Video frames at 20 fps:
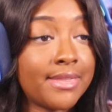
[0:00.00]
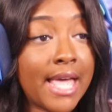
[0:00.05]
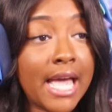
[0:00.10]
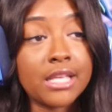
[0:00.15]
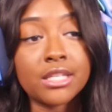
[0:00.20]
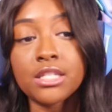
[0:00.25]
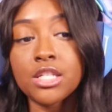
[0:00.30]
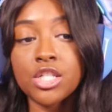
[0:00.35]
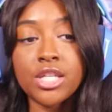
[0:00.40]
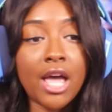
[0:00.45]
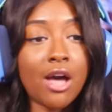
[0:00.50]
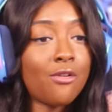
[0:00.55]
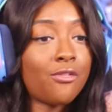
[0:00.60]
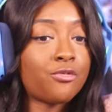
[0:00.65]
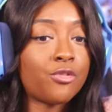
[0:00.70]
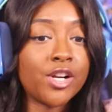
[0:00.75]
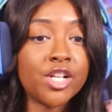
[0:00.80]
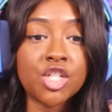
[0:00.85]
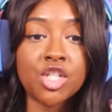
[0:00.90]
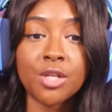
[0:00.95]
That's just how
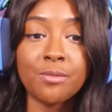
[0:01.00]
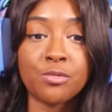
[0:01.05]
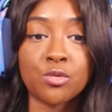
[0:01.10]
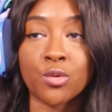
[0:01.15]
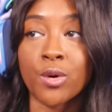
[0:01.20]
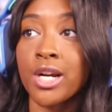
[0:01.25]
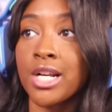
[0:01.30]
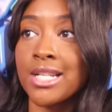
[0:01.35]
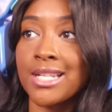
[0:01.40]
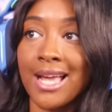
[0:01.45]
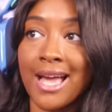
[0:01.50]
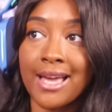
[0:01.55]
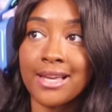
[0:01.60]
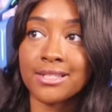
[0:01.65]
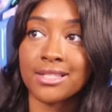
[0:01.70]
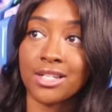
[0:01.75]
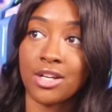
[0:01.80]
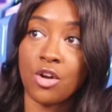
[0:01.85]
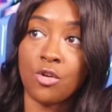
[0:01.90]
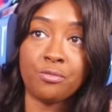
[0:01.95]
friendships work, guys.
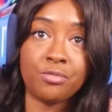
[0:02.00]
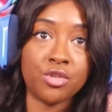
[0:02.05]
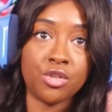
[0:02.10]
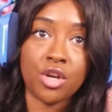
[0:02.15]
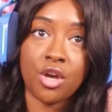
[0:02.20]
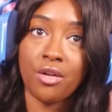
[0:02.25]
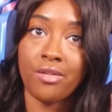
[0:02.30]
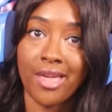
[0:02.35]
I hope you know